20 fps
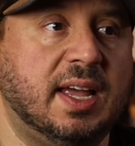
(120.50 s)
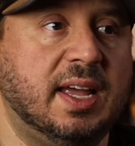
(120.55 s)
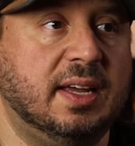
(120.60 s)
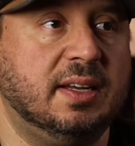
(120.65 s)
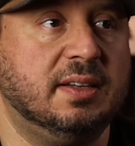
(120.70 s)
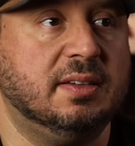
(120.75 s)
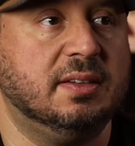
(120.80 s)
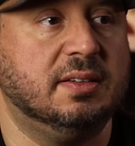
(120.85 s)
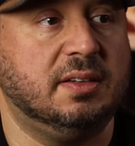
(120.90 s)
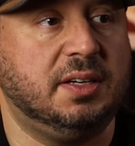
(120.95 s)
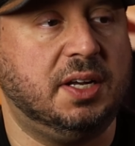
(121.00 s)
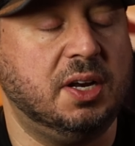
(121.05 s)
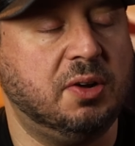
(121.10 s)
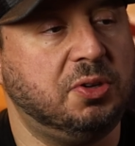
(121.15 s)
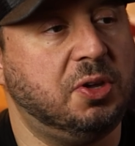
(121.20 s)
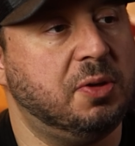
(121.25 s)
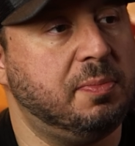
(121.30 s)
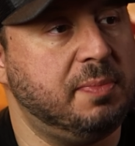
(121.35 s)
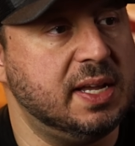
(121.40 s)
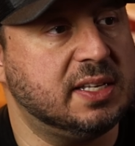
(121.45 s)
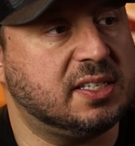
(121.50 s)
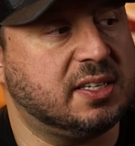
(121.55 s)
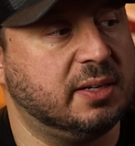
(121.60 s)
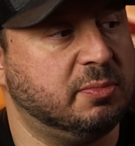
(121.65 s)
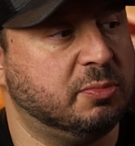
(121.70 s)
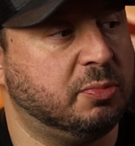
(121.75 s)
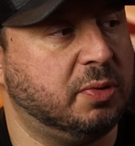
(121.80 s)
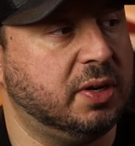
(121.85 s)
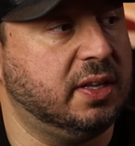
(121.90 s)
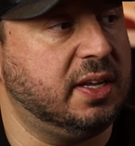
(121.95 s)
and you know, you meet
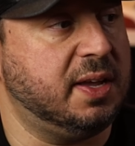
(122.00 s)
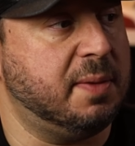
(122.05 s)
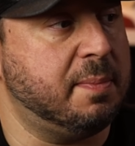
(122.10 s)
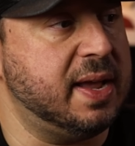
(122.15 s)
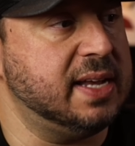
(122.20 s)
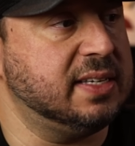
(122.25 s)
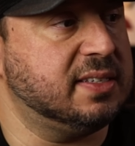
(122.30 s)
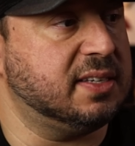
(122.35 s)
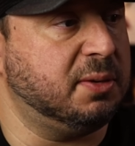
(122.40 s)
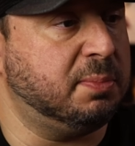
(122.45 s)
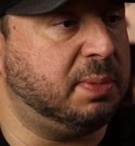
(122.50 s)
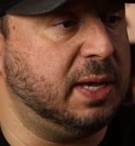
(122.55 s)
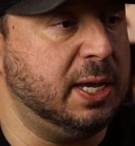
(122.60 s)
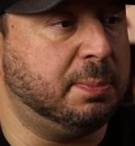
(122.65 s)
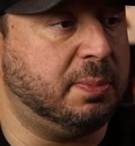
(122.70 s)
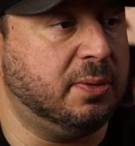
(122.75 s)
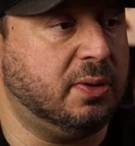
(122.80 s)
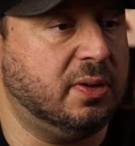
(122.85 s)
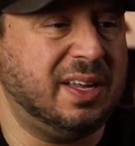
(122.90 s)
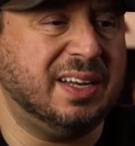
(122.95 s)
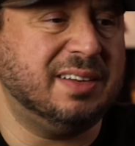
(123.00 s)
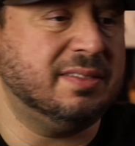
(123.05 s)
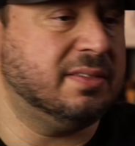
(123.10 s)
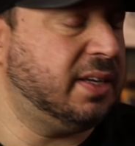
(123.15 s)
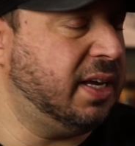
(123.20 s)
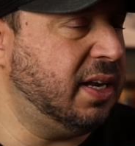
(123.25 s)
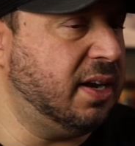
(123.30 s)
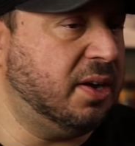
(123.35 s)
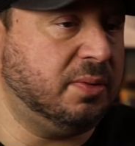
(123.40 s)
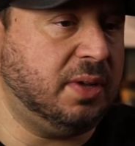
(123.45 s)
some really amazing people, and
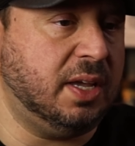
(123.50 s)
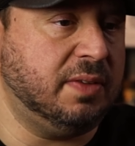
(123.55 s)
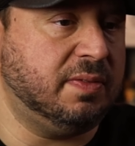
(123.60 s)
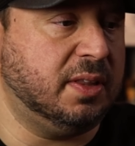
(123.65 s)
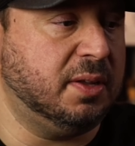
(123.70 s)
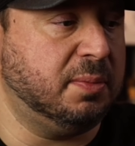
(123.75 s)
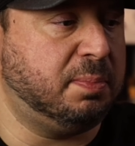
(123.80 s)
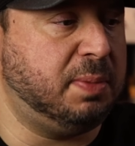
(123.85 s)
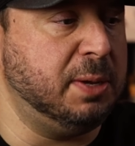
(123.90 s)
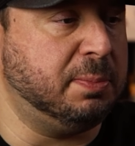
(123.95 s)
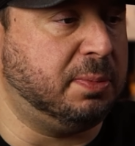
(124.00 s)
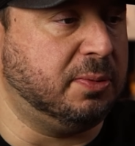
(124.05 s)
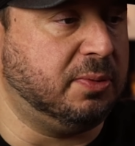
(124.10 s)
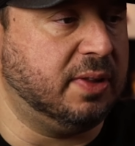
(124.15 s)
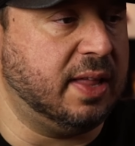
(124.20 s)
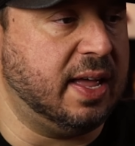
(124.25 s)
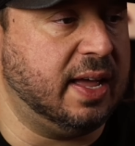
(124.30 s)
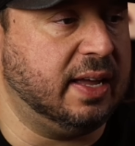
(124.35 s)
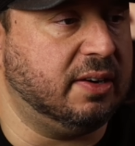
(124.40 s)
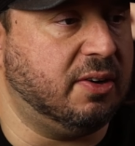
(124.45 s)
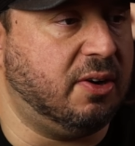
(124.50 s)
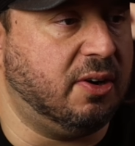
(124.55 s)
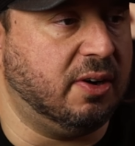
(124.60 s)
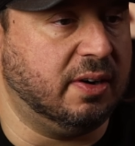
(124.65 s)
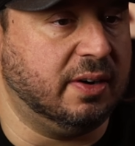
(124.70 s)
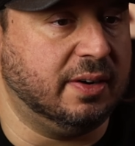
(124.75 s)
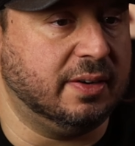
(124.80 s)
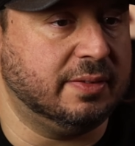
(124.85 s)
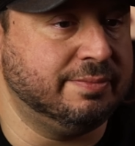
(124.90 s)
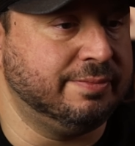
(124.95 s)
you know, even the people that
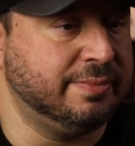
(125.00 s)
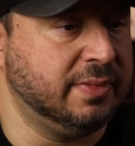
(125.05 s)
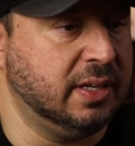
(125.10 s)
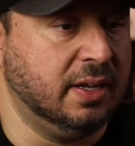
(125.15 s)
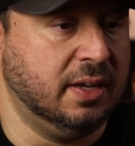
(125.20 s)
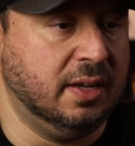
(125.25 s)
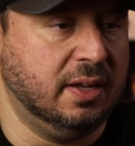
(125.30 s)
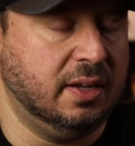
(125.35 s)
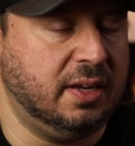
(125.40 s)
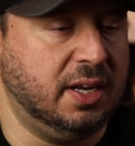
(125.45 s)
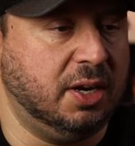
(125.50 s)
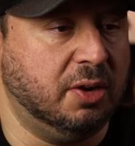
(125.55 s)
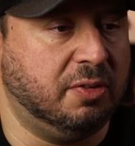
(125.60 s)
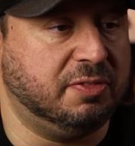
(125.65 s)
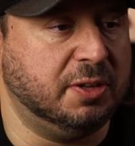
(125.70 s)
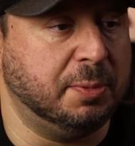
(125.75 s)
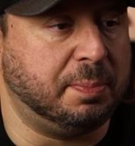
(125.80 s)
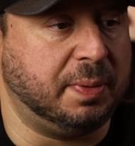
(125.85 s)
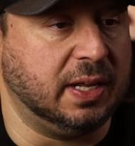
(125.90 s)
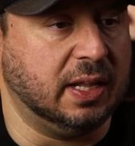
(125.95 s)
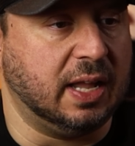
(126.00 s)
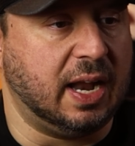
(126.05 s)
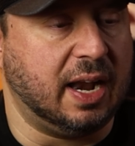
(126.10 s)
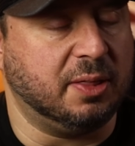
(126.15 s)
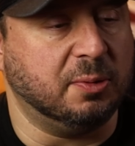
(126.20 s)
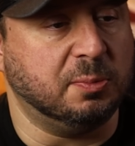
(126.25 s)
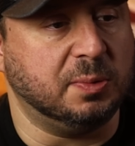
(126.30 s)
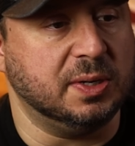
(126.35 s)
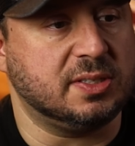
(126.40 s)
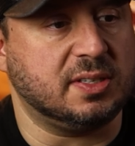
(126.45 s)
are, you know, flipping a lot
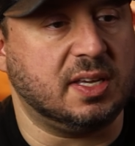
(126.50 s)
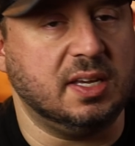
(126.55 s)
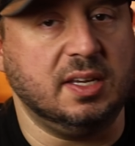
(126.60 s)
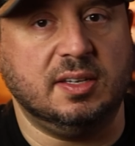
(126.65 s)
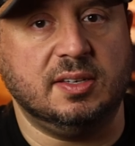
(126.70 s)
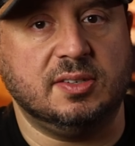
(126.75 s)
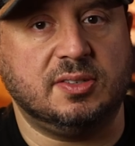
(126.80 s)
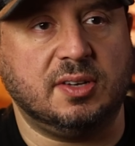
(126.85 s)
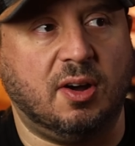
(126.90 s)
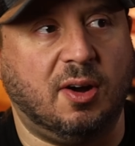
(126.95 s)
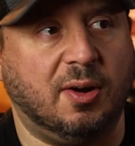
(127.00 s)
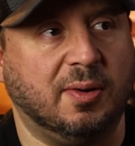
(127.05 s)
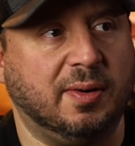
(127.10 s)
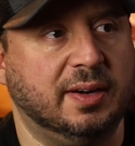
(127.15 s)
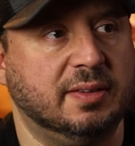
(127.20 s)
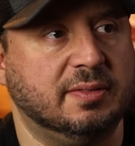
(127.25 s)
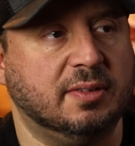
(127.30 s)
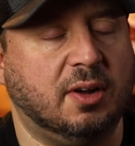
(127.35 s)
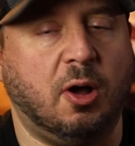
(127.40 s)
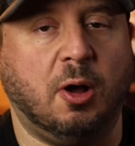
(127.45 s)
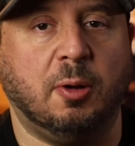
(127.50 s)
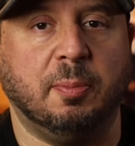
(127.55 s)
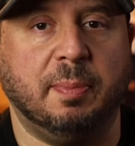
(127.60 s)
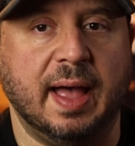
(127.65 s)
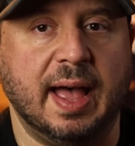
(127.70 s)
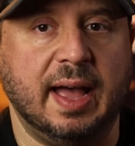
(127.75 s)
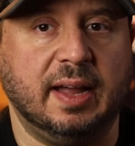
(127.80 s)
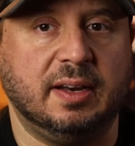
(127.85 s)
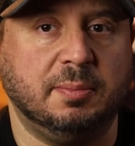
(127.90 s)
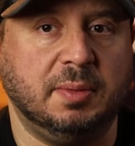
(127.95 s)
of the whiskeys aren't all
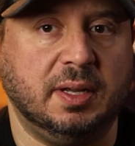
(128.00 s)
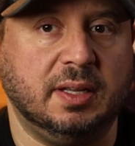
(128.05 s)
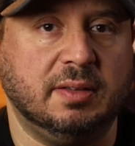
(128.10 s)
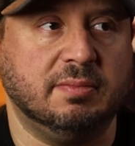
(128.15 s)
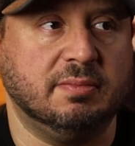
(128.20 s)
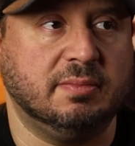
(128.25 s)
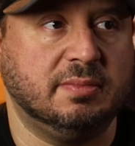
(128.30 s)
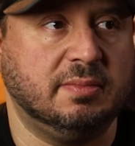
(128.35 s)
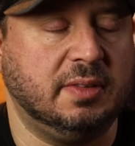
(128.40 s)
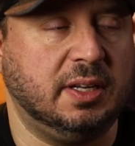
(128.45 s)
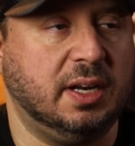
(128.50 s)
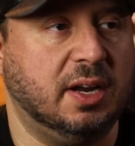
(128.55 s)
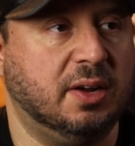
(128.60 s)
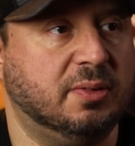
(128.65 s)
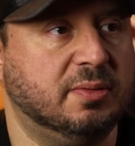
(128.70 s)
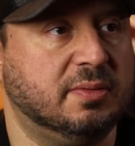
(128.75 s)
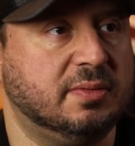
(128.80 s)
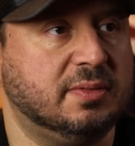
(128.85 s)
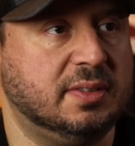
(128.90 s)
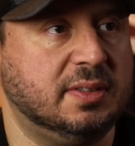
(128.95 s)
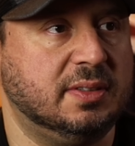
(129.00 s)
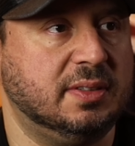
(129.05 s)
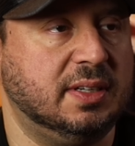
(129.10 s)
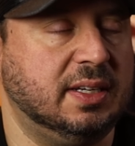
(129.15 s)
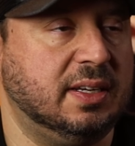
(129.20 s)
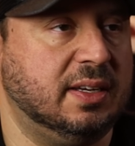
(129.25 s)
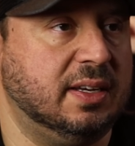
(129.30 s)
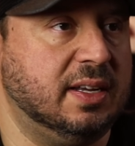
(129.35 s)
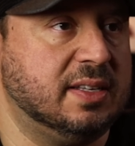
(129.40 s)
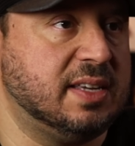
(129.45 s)
bad. I mean, you know,
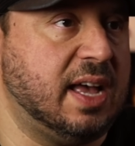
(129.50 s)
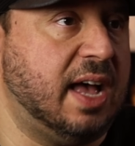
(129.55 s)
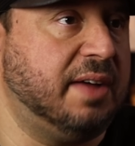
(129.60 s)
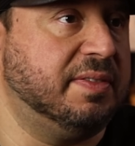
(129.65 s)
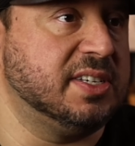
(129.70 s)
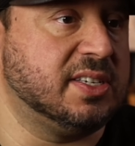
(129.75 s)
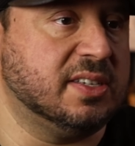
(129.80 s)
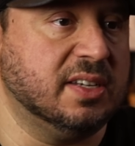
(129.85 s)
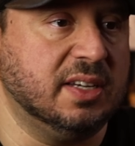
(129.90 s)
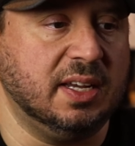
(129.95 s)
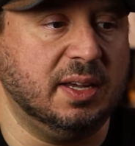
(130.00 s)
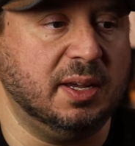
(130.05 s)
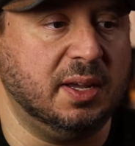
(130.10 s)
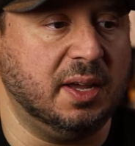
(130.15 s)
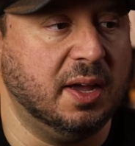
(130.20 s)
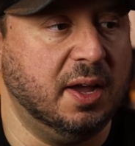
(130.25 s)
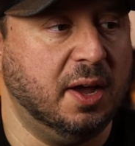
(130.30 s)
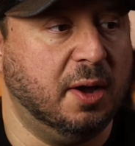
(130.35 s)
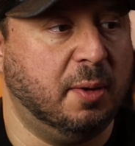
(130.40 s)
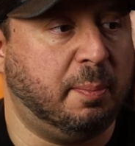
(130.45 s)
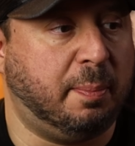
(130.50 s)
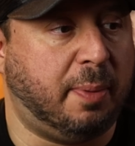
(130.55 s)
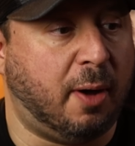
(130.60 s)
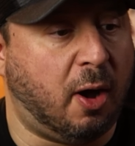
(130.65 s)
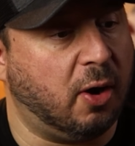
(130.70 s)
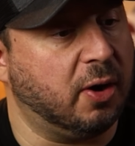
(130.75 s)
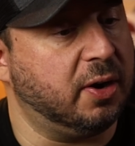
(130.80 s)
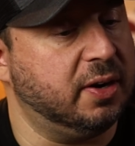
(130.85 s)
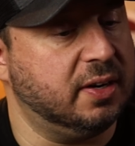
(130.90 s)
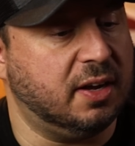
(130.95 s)
it, it's obviously
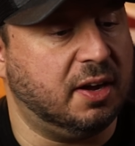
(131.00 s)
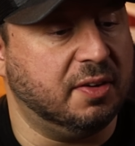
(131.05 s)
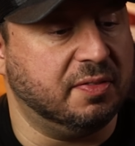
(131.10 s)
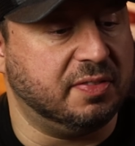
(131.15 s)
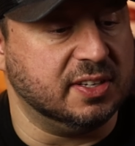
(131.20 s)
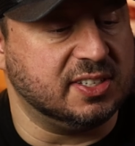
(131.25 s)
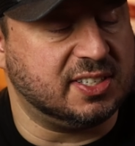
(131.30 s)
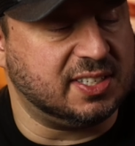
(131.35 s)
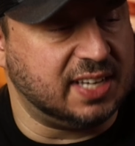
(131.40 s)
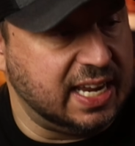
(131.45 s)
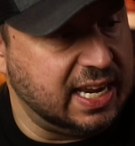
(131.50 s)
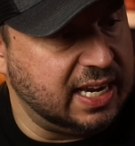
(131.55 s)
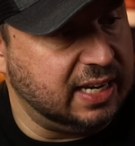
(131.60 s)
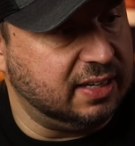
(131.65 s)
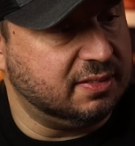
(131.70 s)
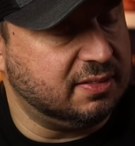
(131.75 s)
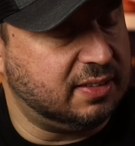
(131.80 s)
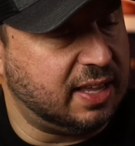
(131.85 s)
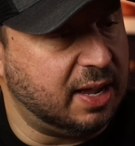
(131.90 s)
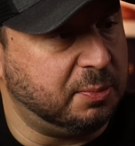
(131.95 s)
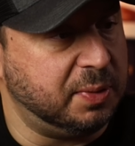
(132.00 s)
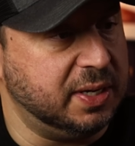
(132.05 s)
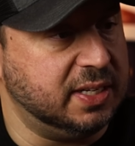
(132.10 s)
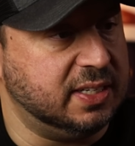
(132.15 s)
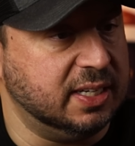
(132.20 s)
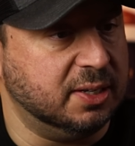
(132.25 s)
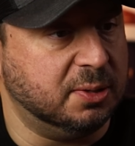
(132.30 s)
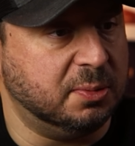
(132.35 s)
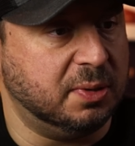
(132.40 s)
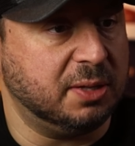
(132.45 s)
part of the scene that we
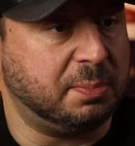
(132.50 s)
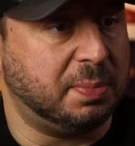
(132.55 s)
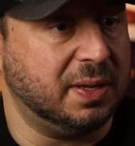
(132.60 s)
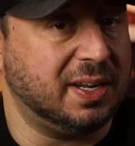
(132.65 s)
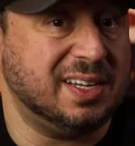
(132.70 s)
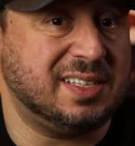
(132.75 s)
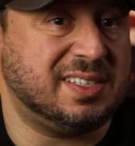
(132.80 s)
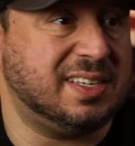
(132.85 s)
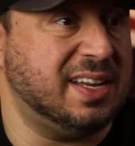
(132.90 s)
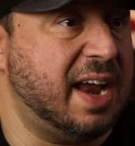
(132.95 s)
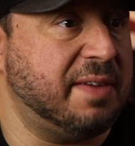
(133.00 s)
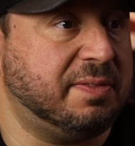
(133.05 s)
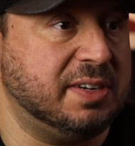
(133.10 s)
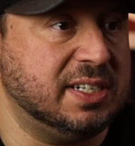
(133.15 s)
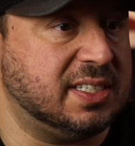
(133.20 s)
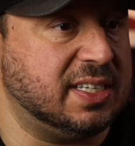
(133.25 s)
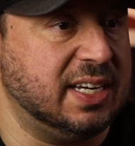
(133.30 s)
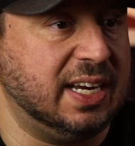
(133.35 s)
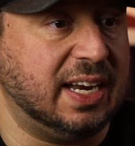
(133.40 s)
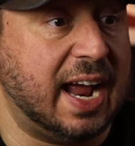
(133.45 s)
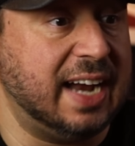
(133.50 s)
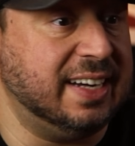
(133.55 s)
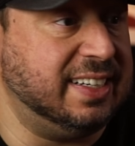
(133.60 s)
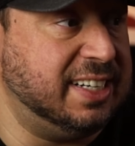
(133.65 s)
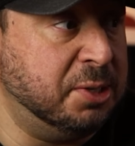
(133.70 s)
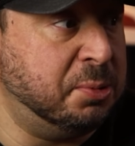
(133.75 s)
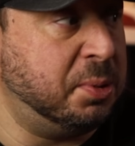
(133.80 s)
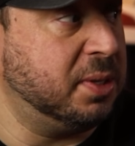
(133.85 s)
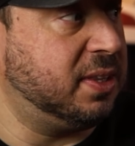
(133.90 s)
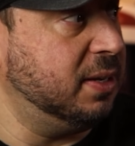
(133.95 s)
deal with, but it's in every scene. I
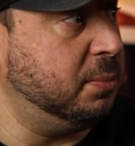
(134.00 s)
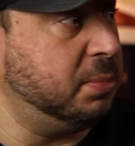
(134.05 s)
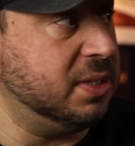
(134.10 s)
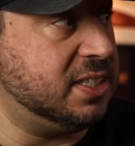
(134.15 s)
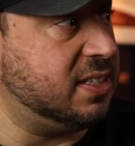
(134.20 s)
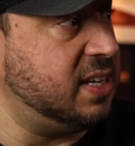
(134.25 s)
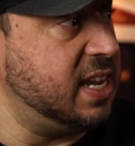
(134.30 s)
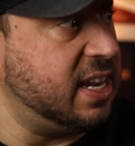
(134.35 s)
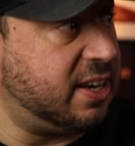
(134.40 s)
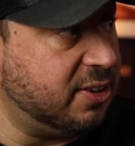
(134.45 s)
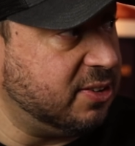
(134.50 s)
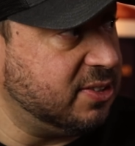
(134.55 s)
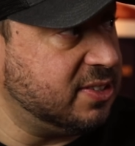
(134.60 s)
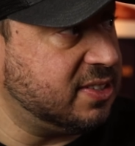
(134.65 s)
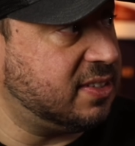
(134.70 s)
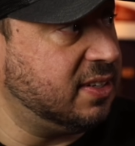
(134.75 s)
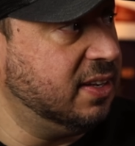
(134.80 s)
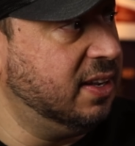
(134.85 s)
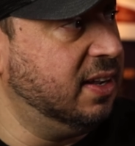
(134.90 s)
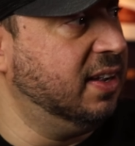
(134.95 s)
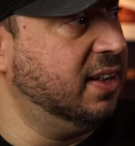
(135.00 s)
deal with it with sneakers.